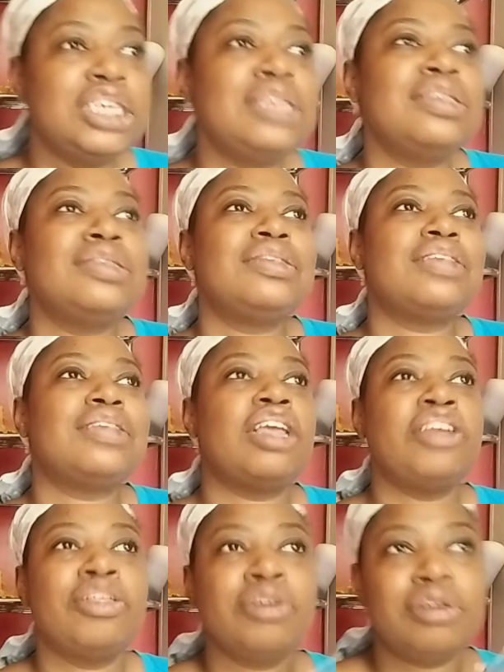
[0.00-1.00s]
is
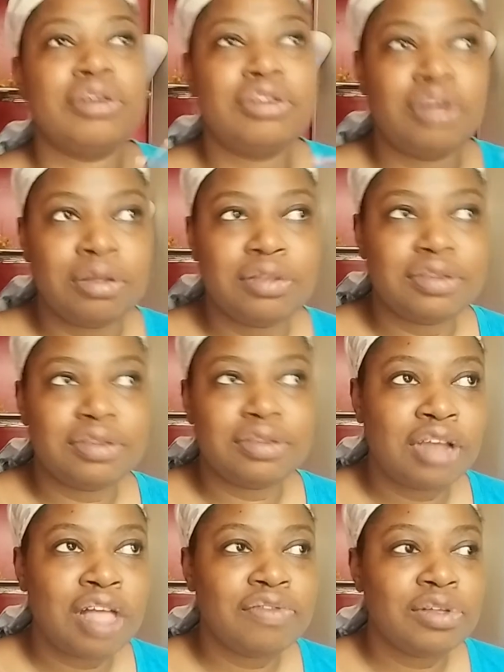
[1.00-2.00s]
another adult
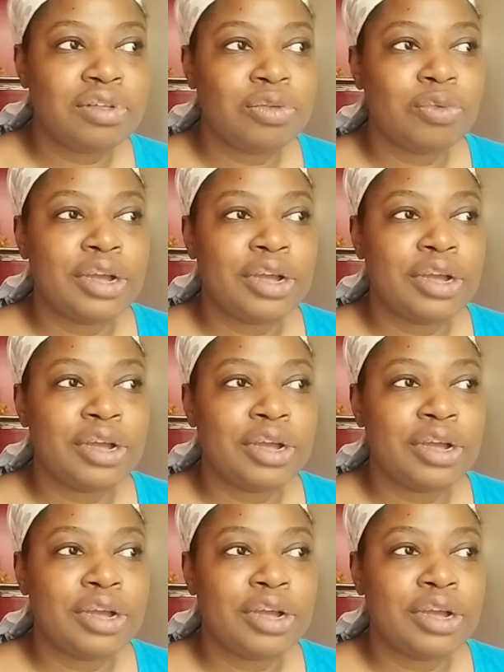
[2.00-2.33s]
novel,